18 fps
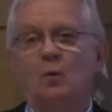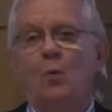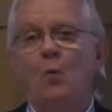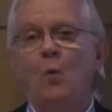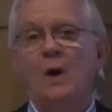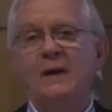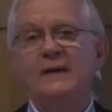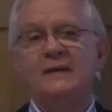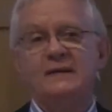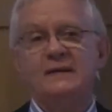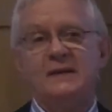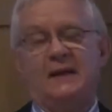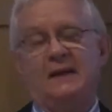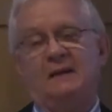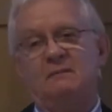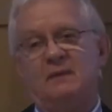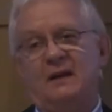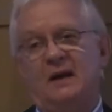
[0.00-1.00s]
one
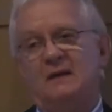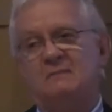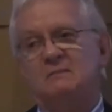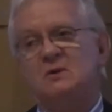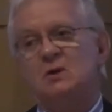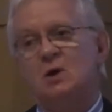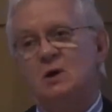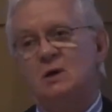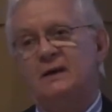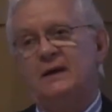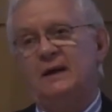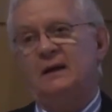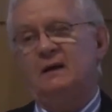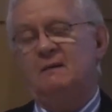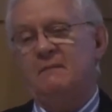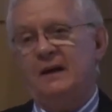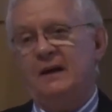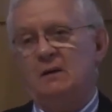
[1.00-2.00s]
thing, but I'm
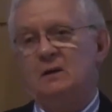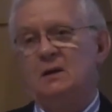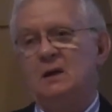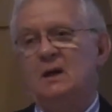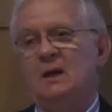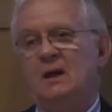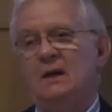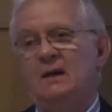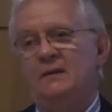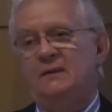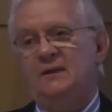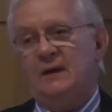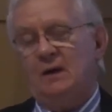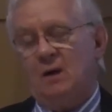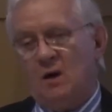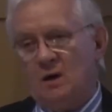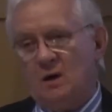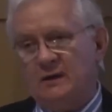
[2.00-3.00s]
talking about
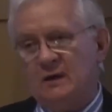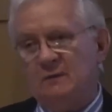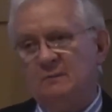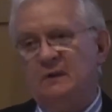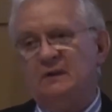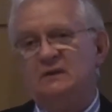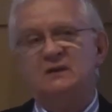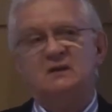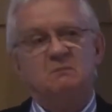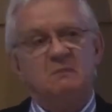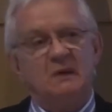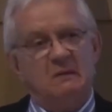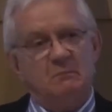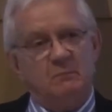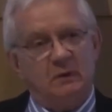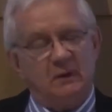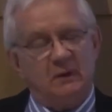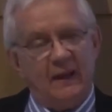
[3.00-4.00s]
the arguments
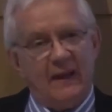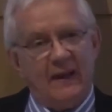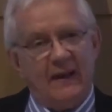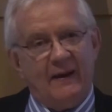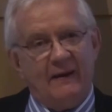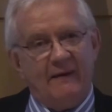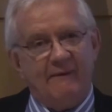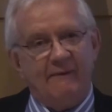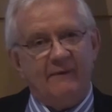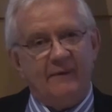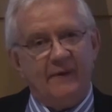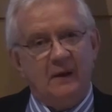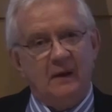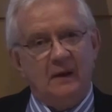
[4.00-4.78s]
people have